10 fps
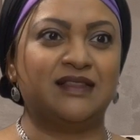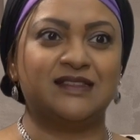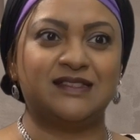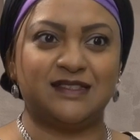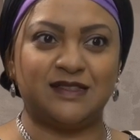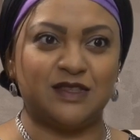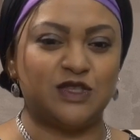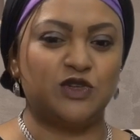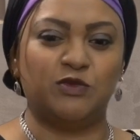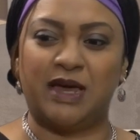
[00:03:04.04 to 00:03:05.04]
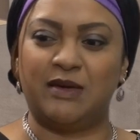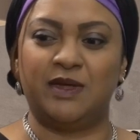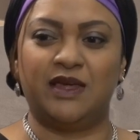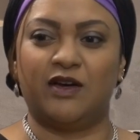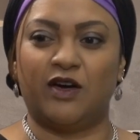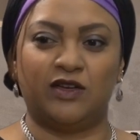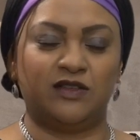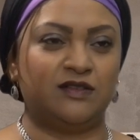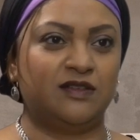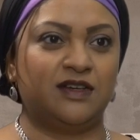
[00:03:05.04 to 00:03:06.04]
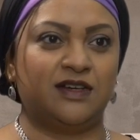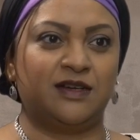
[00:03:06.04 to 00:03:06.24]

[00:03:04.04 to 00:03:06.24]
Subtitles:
this new baby on